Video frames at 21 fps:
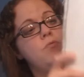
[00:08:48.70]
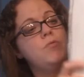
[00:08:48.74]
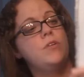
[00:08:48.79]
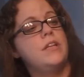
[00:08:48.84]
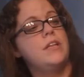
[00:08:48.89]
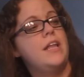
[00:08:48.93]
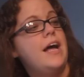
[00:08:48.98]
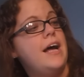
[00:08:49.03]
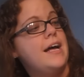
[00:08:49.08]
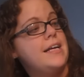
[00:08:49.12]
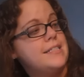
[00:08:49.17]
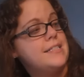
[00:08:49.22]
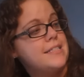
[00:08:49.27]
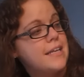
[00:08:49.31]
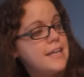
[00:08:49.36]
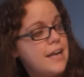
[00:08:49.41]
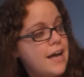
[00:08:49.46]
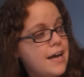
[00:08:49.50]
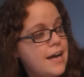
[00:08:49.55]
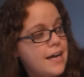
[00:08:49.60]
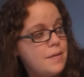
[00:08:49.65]
realize
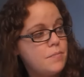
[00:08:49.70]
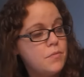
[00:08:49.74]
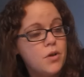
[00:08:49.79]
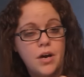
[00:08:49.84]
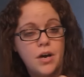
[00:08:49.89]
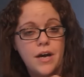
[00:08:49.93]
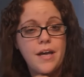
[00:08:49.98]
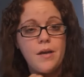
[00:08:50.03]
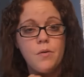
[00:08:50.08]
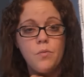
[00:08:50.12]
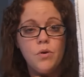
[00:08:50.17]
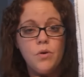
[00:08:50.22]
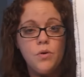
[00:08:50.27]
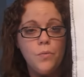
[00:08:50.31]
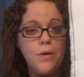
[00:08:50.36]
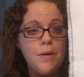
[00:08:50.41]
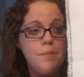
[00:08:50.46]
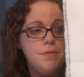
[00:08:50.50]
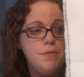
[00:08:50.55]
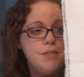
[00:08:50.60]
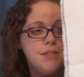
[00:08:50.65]
that I am not a one WIP